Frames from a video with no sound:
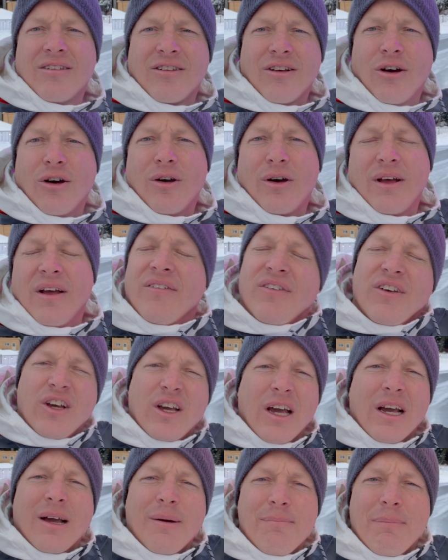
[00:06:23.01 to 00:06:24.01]
So if you
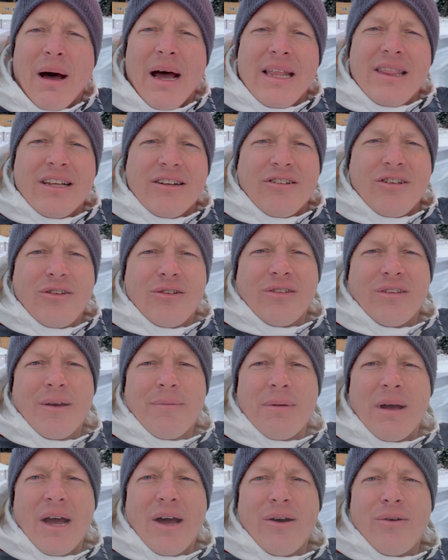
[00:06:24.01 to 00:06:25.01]
could combine the two
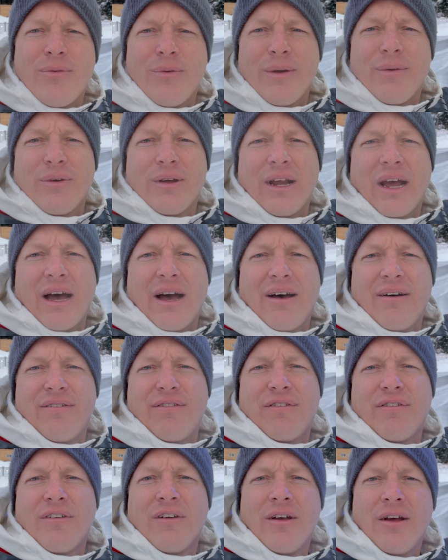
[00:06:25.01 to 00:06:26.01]
somehow, we would have
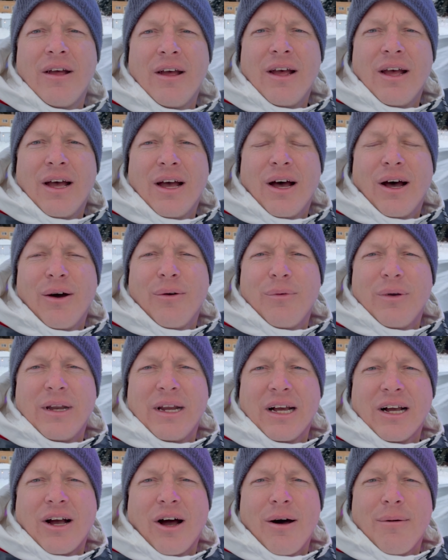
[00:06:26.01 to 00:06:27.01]
a
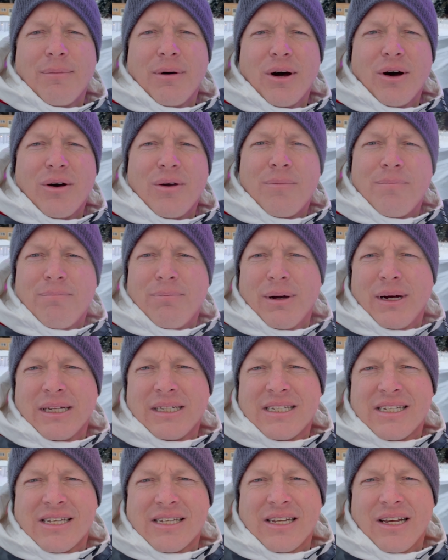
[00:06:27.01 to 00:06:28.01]
winning combo. But
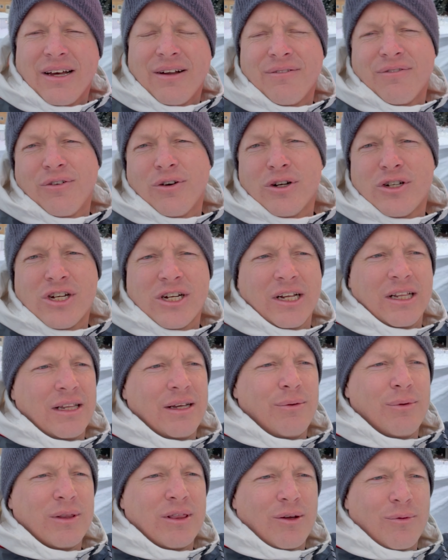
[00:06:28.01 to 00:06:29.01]

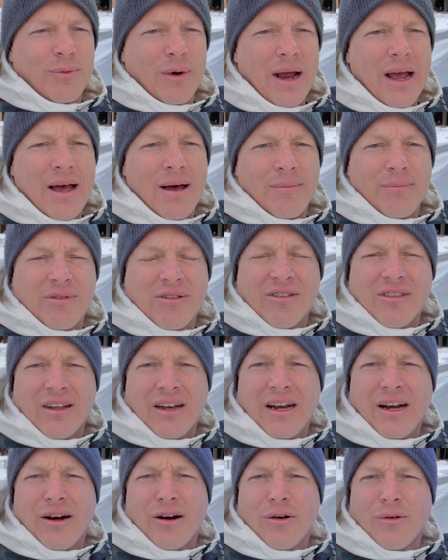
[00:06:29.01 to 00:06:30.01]
unfortunately with the ramps, the
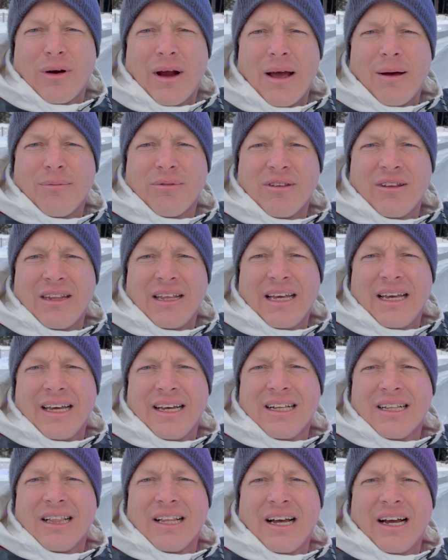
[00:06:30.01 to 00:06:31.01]
narrow ramps and the
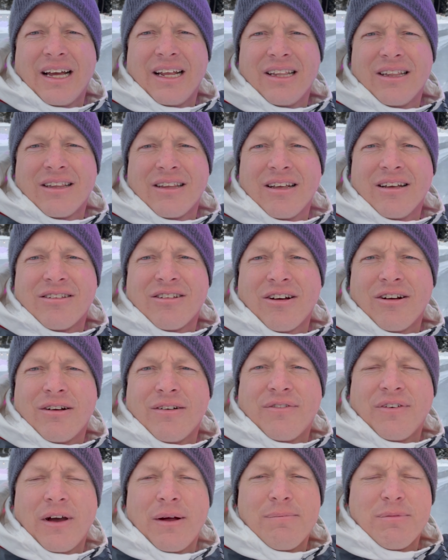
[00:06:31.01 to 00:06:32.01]
incline, it's hard
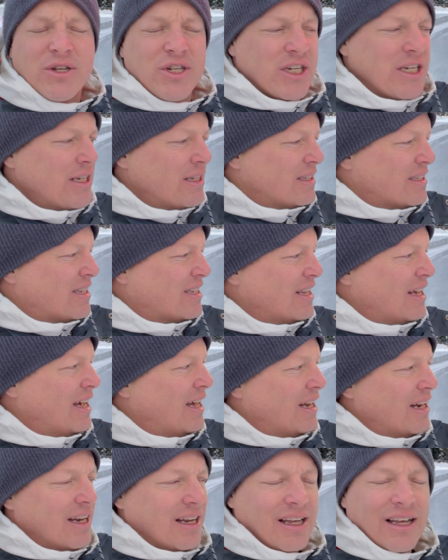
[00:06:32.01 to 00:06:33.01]
to find machines
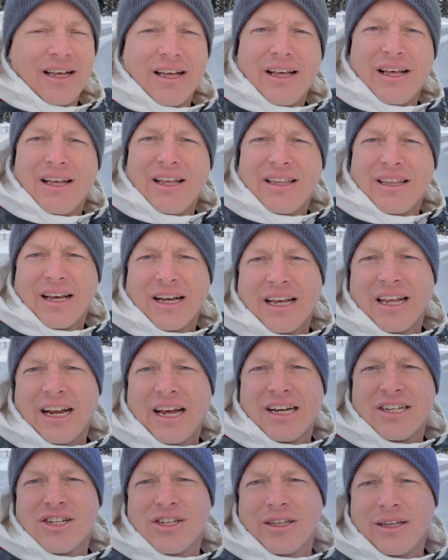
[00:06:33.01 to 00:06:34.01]
that can
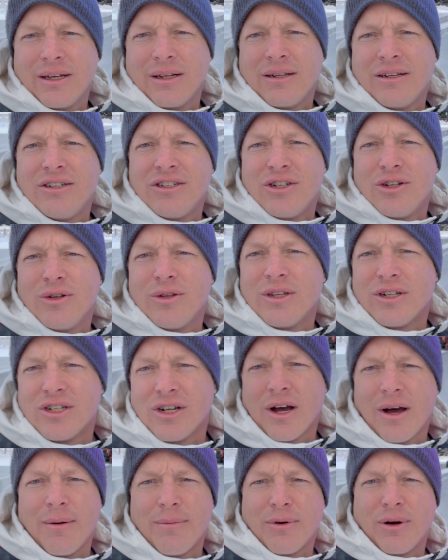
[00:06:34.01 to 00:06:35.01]
actually do the
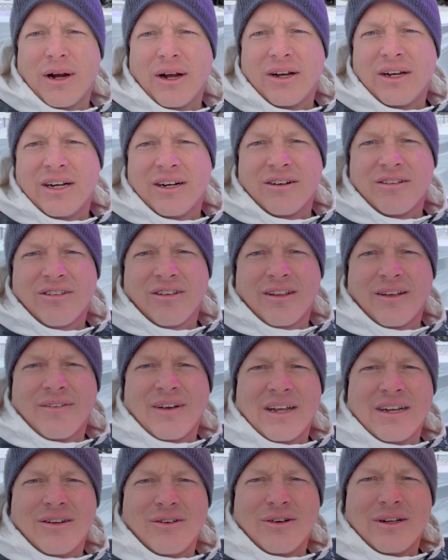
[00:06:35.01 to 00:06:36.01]
job around here, so they've
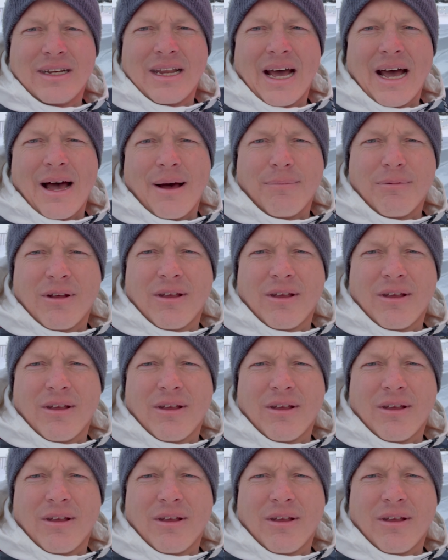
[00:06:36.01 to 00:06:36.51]
had to adapt.